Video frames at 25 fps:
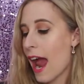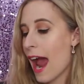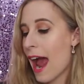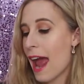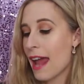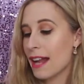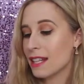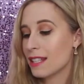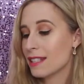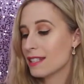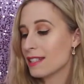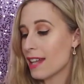
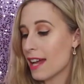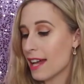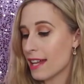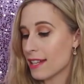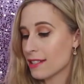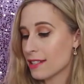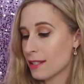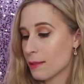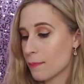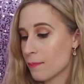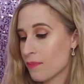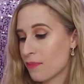And it
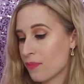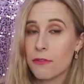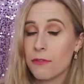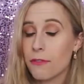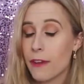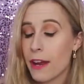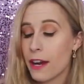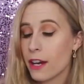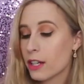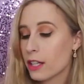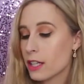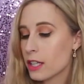says,
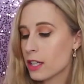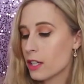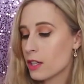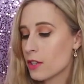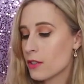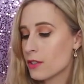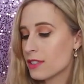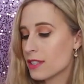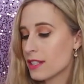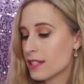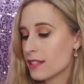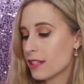fair
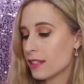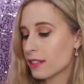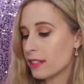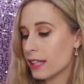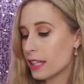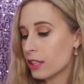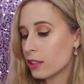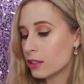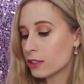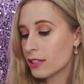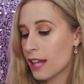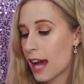use is a
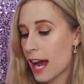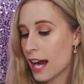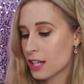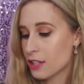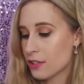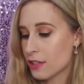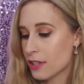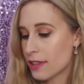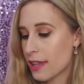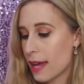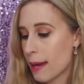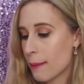legal
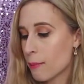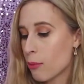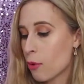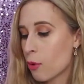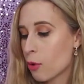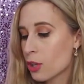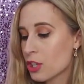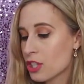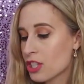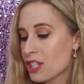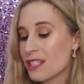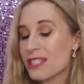doctrine that
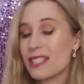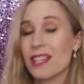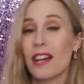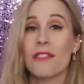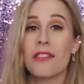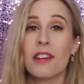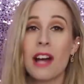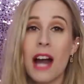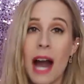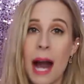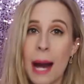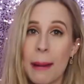portions
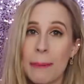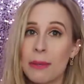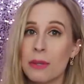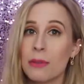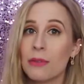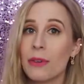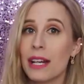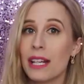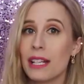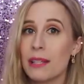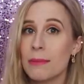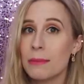of
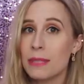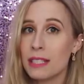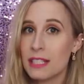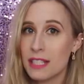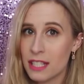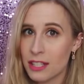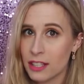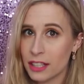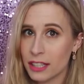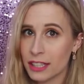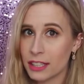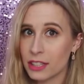copyrighted
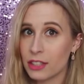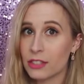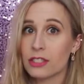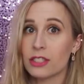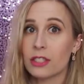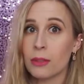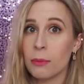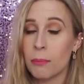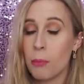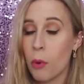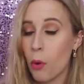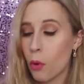material,
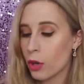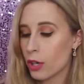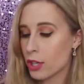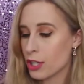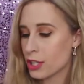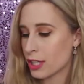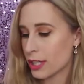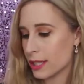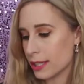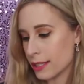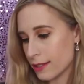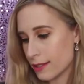so
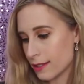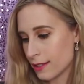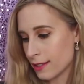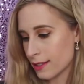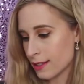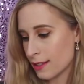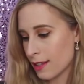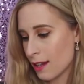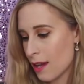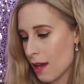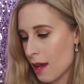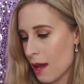
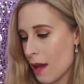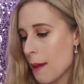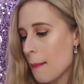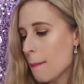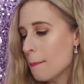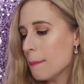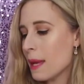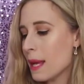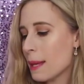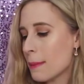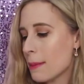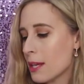portions,
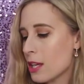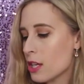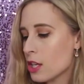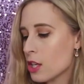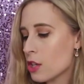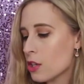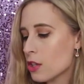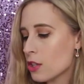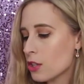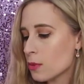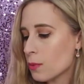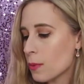may be
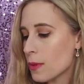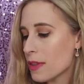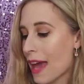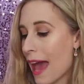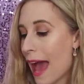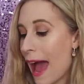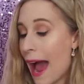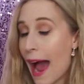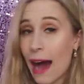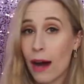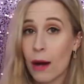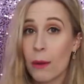used
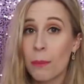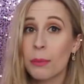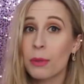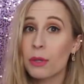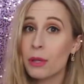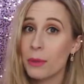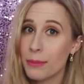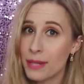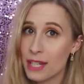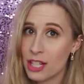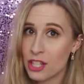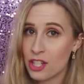without
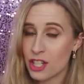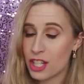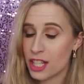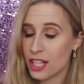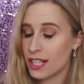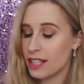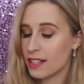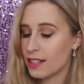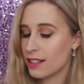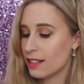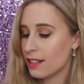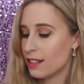
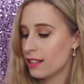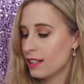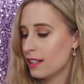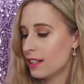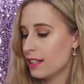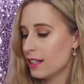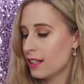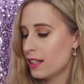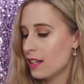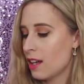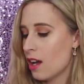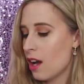permission
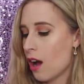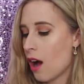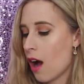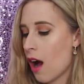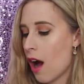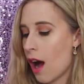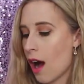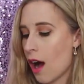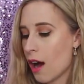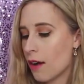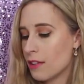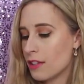
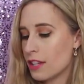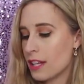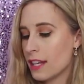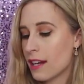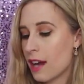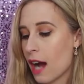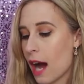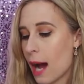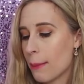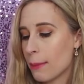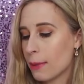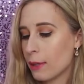of the
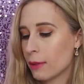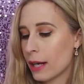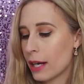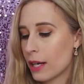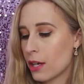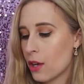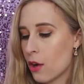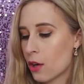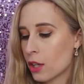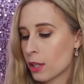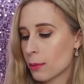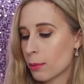
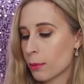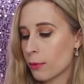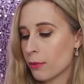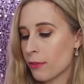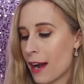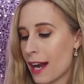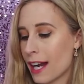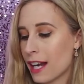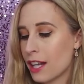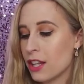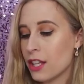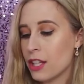copyright owner
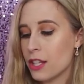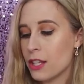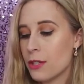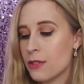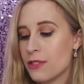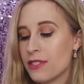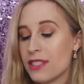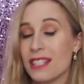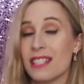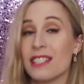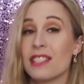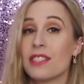provided the
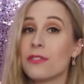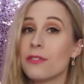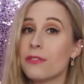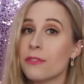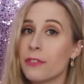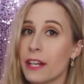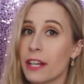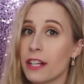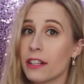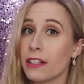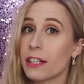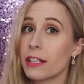use is
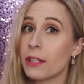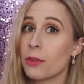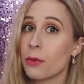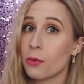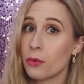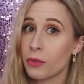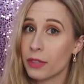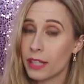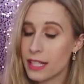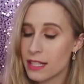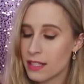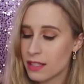fair
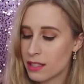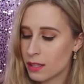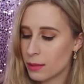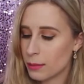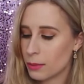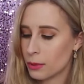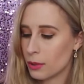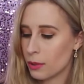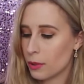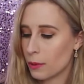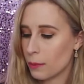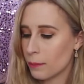and
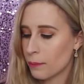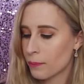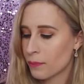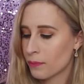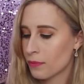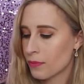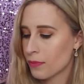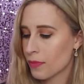reasonable,